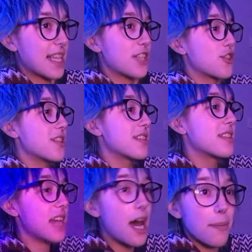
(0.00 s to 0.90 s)
That shouldn't
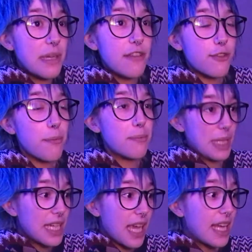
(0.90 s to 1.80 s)
stop me from
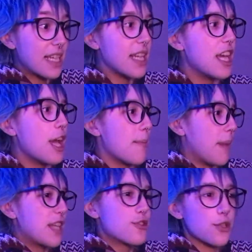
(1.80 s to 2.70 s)
being
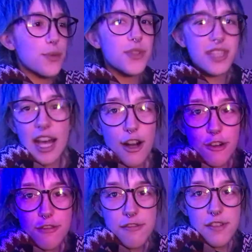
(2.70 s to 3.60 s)
my true
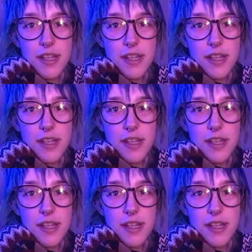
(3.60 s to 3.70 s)
self.